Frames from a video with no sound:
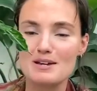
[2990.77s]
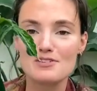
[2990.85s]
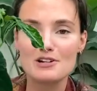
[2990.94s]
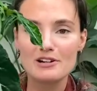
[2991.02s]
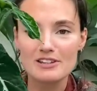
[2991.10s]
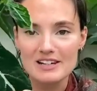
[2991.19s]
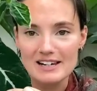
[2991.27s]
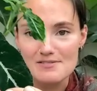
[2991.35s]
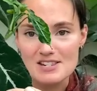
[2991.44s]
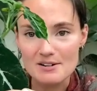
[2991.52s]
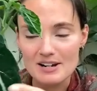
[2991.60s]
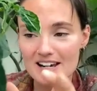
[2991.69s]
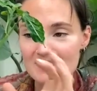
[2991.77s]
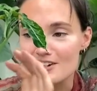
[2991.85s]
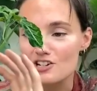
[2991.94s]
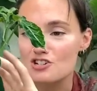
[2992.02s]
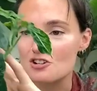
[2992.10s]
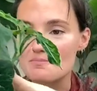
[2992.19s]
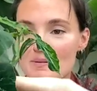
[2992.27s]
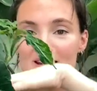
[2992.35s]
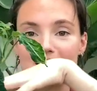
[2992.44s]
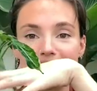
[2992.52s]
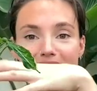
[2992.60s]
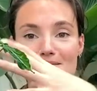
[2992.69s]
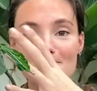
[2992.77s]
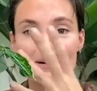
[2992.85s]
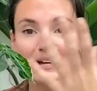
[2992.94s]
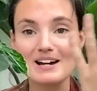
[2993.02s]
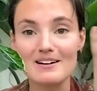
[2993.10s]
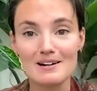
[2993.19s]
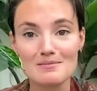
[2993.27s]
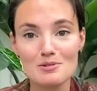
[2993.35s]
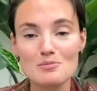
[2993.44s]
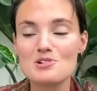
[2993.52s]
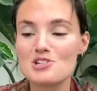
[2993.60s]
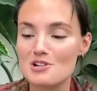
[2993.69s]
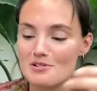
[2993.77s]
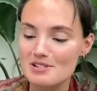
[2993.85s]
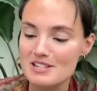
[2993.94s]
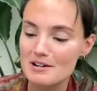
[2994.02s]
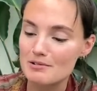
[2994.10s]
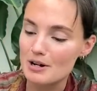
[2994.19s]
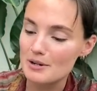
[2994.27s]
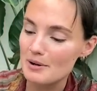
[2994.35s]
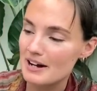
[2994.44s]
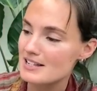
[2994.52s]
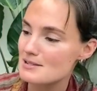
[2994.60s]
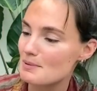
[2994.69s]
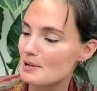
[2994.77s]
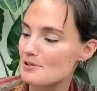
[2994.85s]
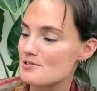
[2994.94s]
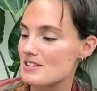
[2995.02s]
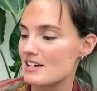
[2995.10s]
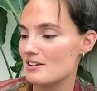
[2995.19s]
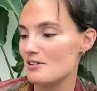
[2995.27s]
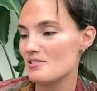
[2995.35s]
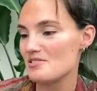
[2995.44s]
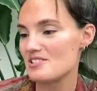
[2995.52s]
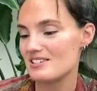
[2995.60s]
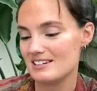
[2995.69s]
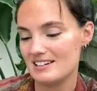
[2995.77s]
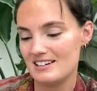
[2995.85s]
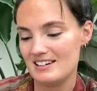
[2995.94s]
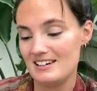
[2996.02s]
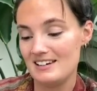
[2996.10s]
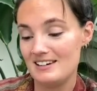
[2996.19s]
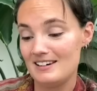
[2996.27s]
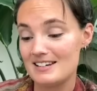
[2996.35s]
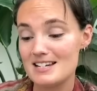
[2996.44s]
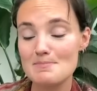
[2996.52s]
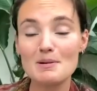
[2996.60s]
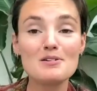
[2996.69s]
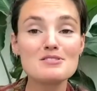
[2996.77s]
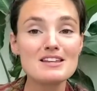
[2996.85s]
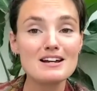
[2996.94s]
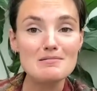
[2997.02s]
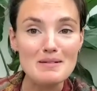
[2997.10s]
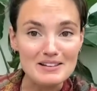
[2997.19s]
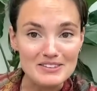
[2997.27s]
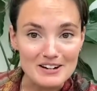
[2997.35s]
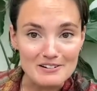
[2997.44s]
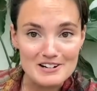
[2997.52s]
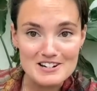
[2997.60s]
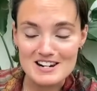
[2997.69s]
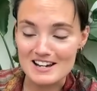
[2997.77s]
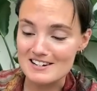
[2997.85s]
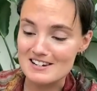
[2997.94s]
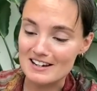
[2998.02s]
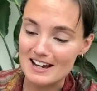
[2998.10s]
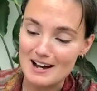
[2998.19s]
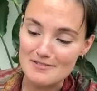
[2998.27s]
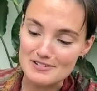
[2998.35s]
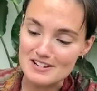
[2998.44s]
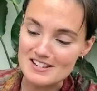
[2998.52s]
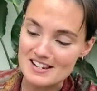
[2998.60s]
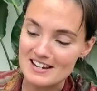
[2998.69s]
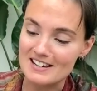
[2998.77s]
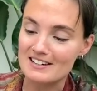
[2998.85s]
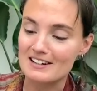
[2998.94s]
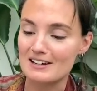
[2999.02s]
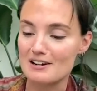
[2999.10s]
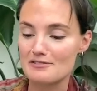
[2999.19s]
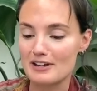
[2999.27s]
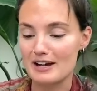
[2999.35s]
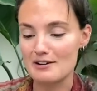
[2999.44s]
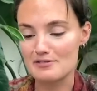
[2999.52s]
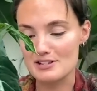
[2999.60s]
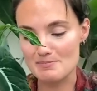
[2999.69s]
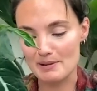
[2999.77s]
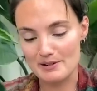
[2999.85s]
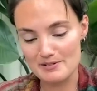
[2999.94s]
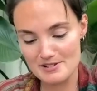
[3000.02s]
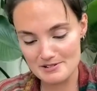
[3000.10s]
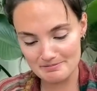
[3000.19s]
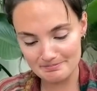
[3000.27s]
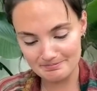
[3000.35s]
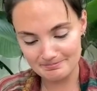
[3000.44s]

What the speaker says: If you look at the leaves down here, they should be getting bigger and more mature as they grow, and because they're not, it is because they are malnourished and I haven't taken enough care of this plant.